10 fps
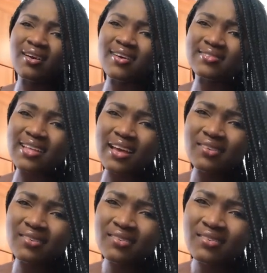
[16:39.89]
I was like,
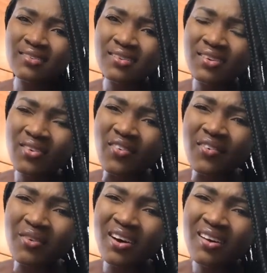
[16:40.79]
what?
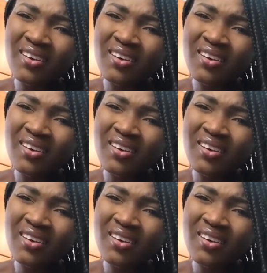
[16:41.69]
what?